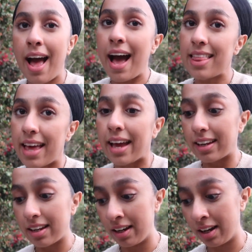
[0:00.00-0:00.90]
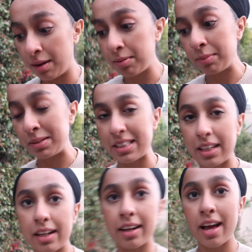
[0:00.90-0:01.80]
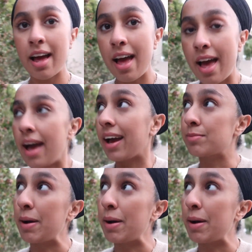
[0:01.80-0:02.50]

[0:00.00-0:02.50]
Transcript: And then I'm probably just gonna head